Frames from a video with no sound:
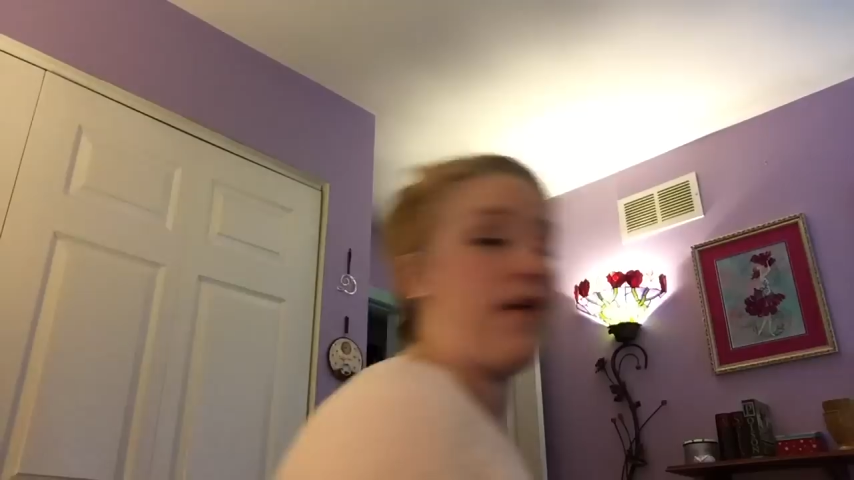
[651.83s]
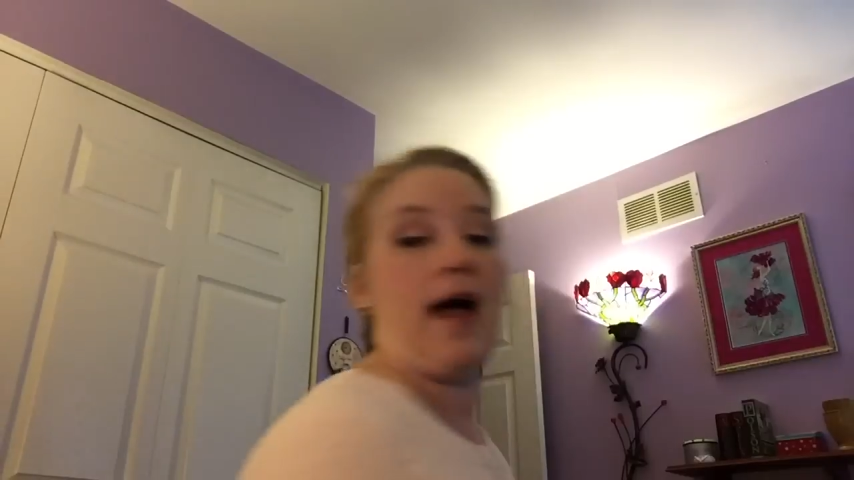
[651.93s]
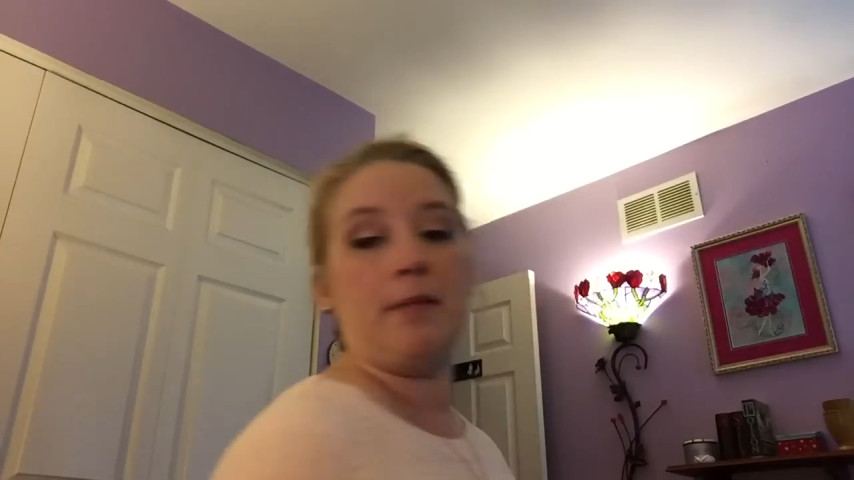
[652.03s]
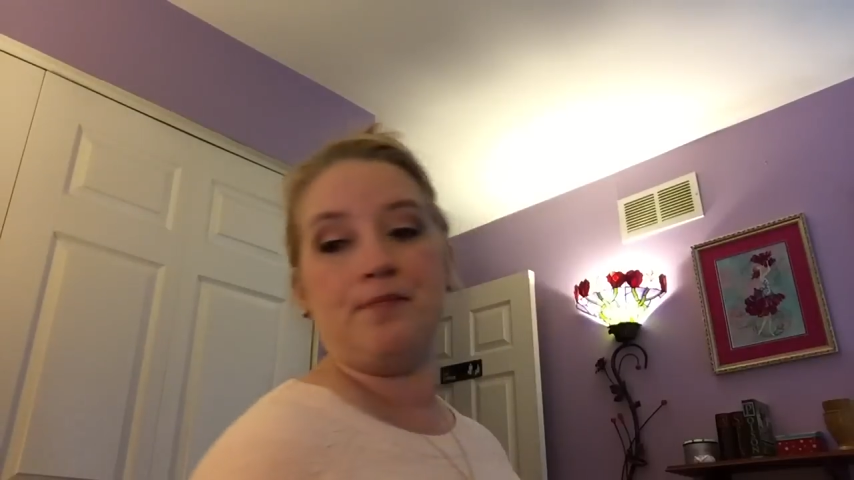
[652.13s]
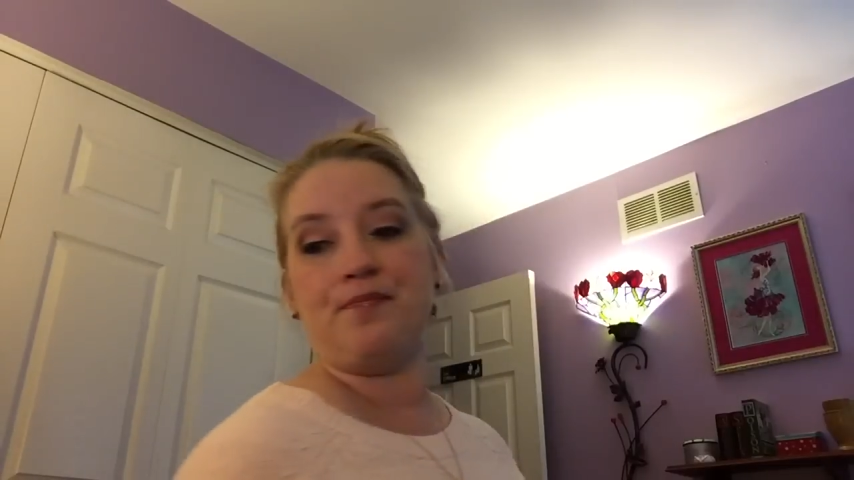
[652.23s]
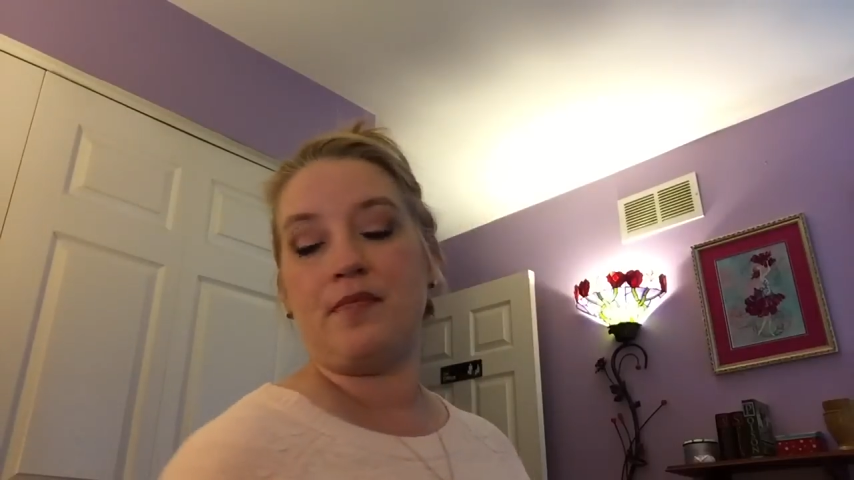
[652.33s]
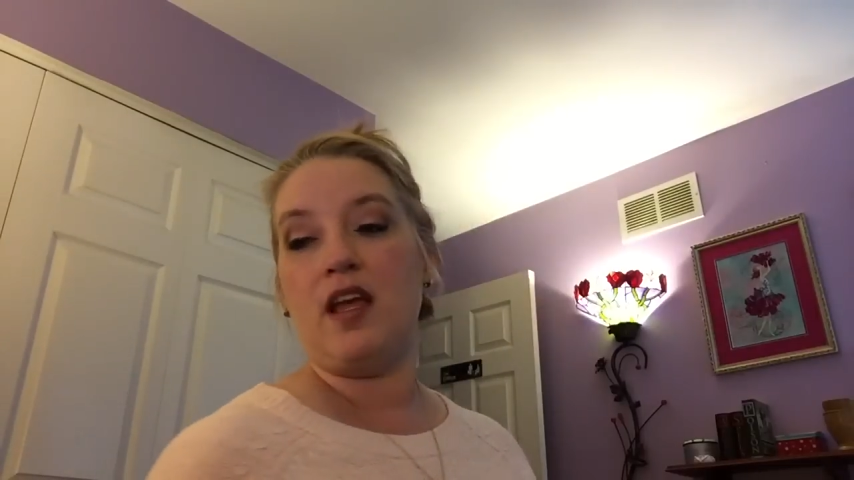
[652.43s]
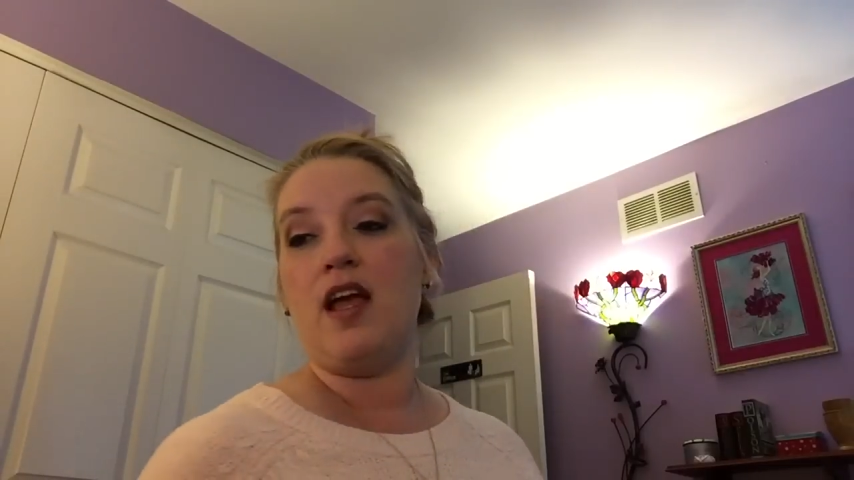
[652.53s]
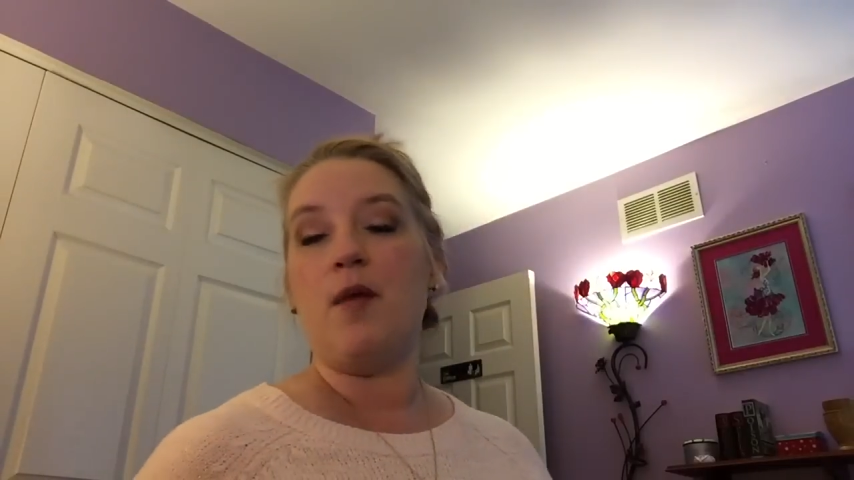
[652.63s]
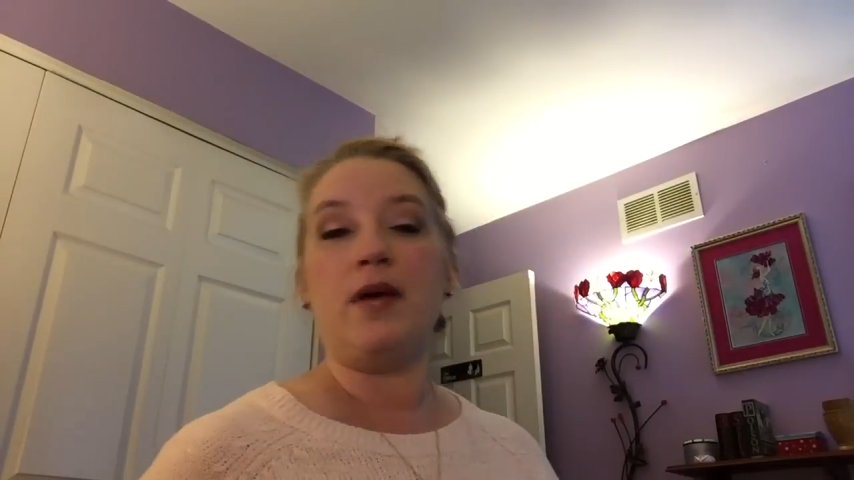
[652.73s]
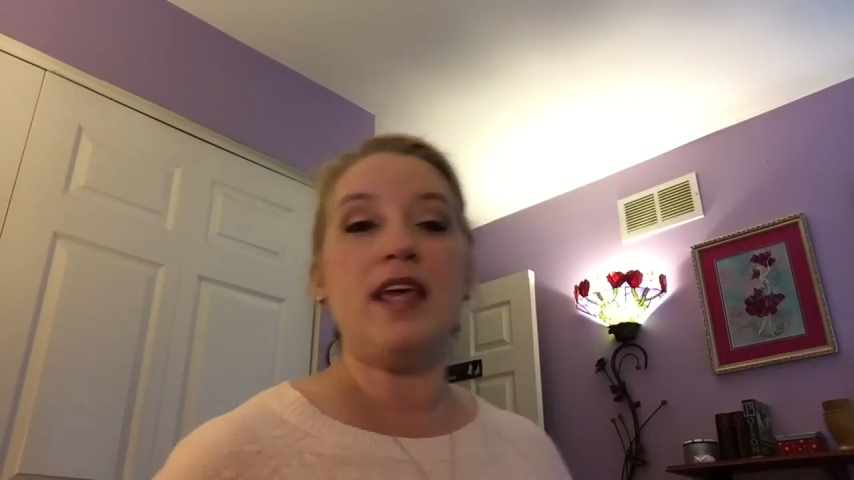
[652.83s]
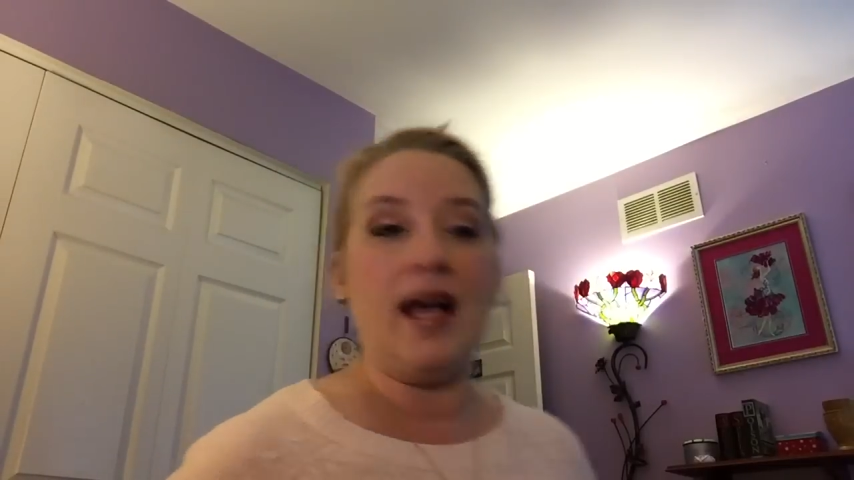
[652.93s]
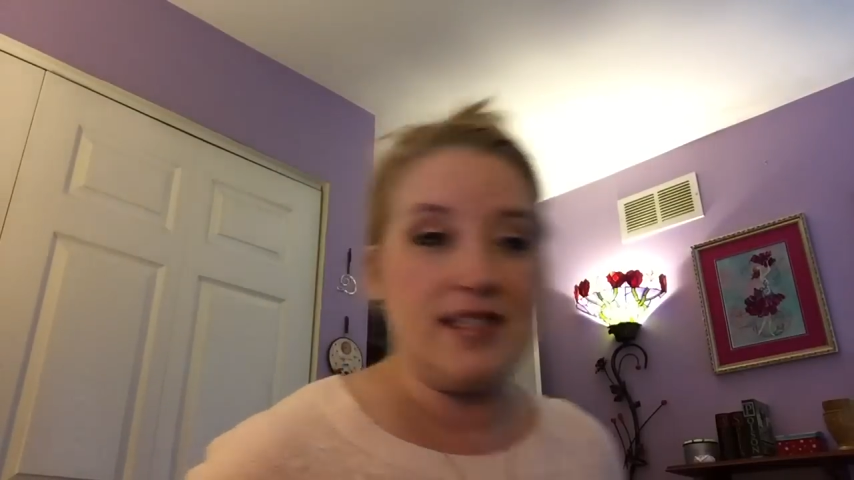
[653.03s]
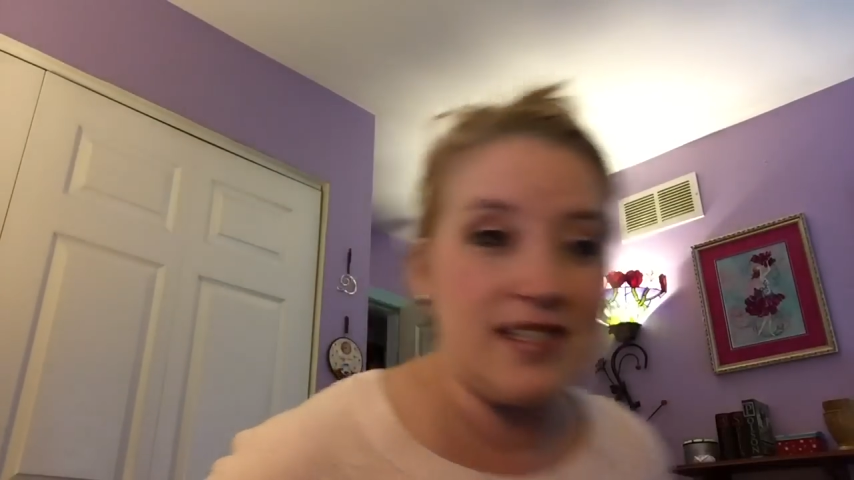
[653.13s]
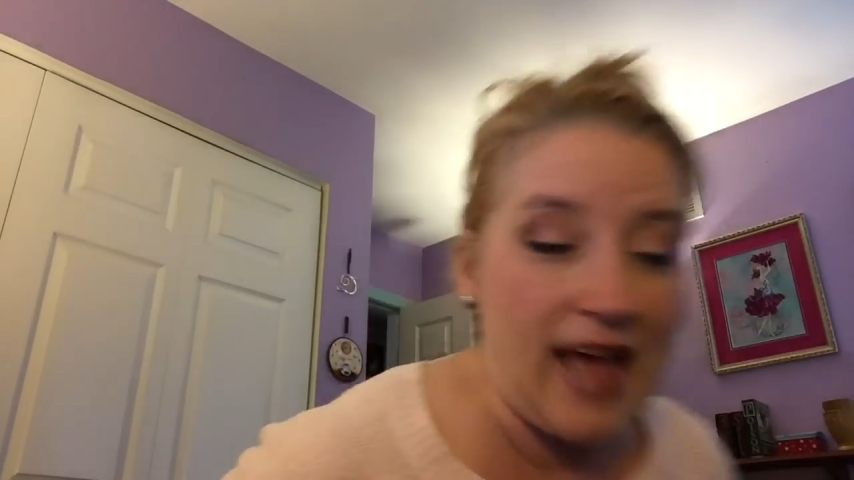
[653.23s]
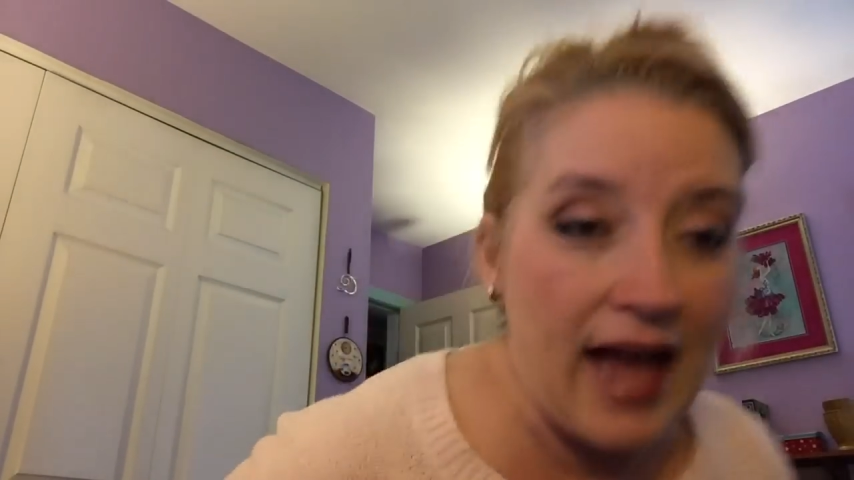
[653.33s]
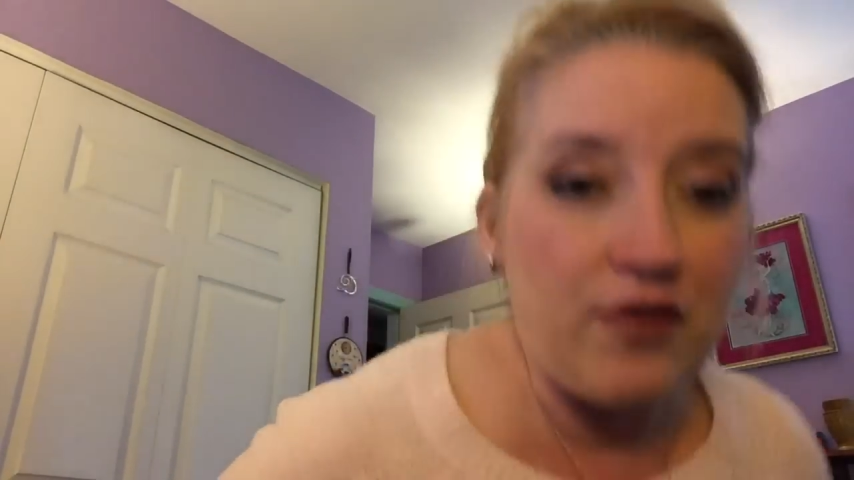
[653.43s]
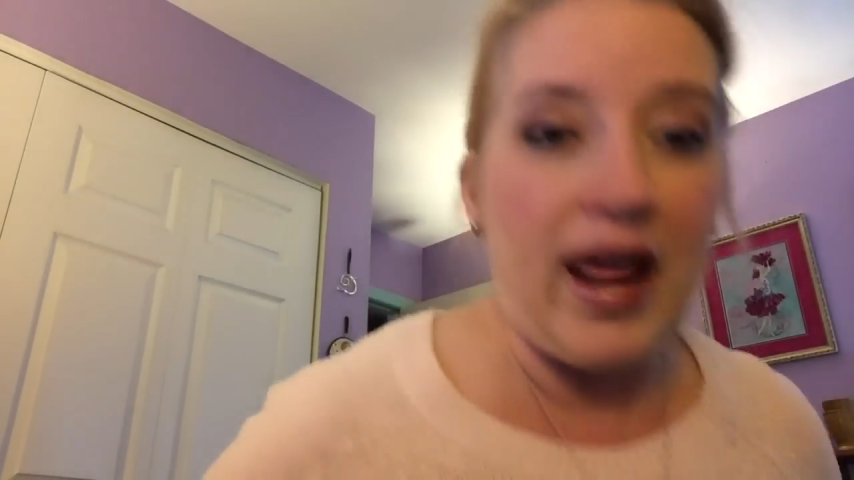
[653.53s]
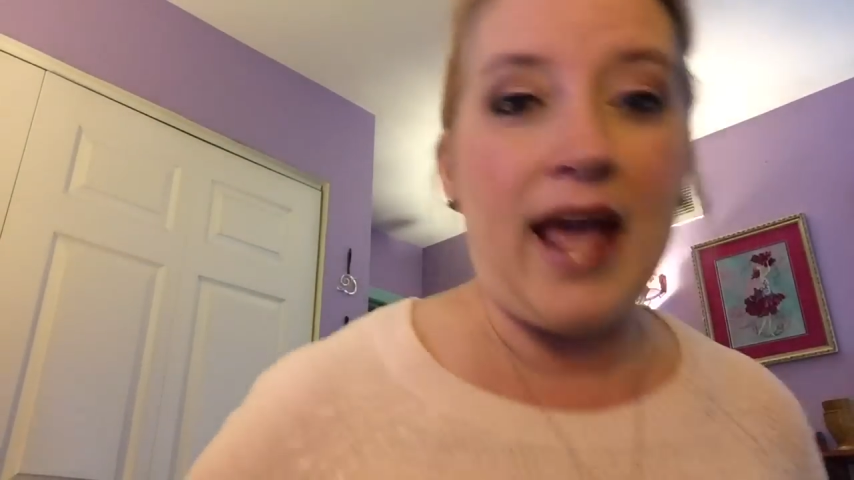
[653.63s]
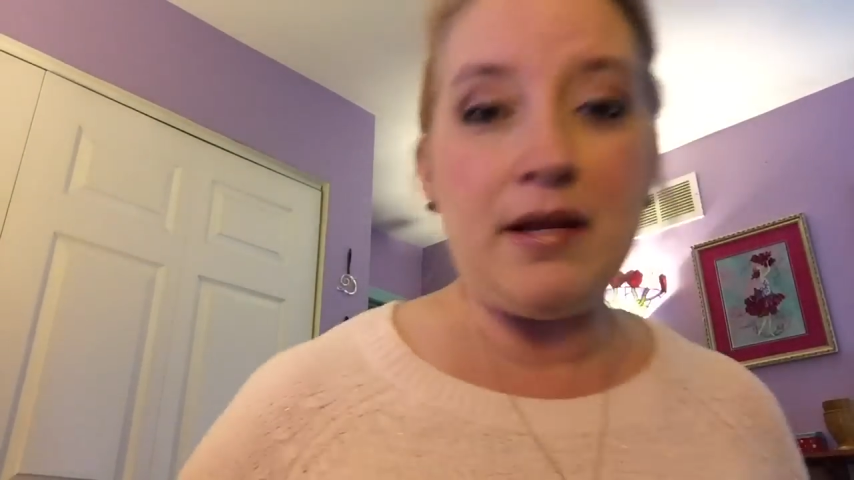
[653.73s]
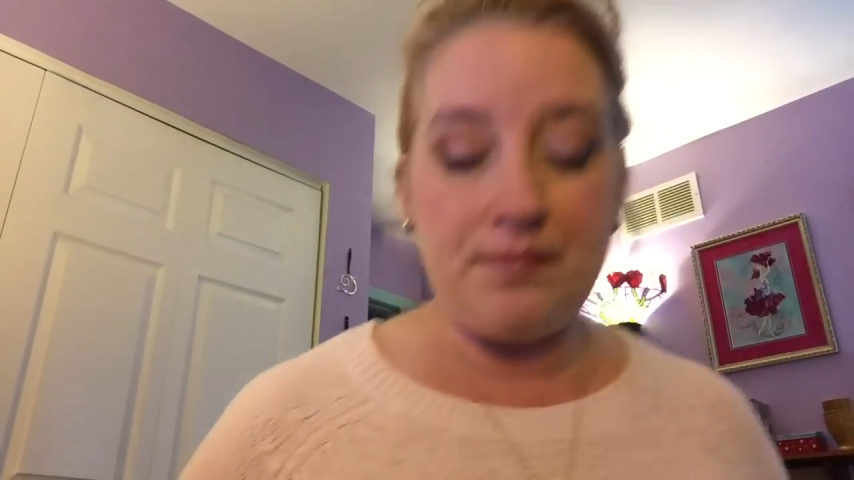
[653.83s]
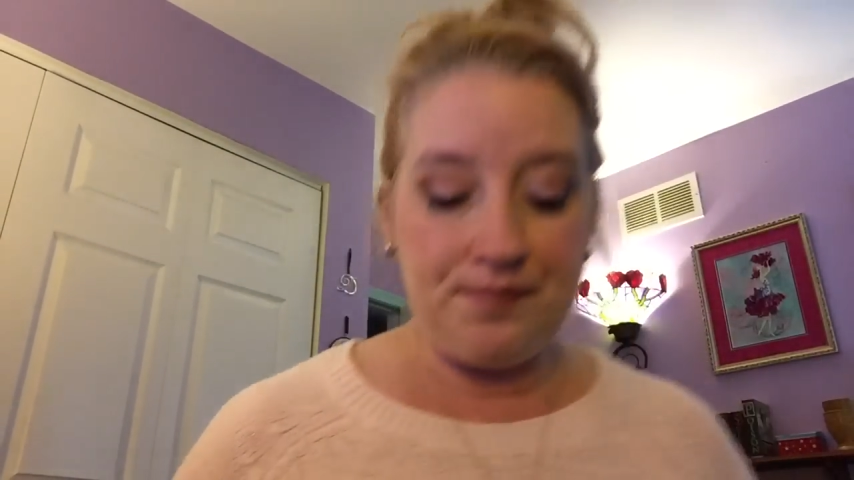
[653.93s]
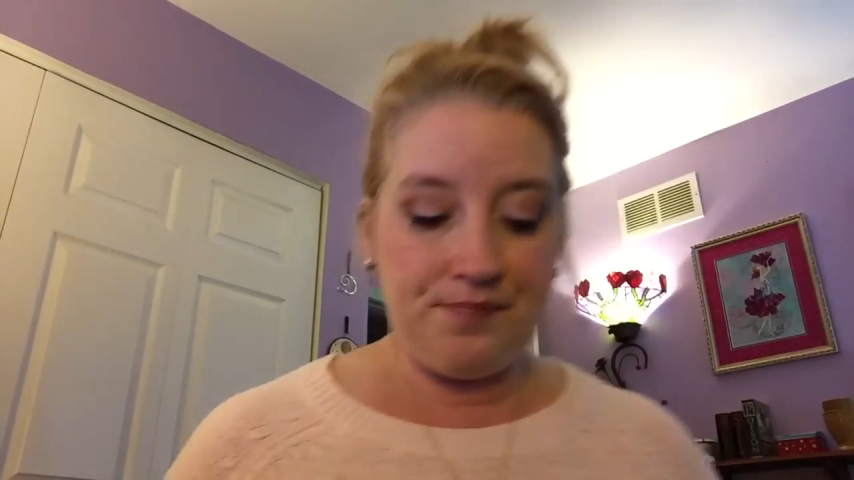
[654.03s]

that. But yes, Saturday,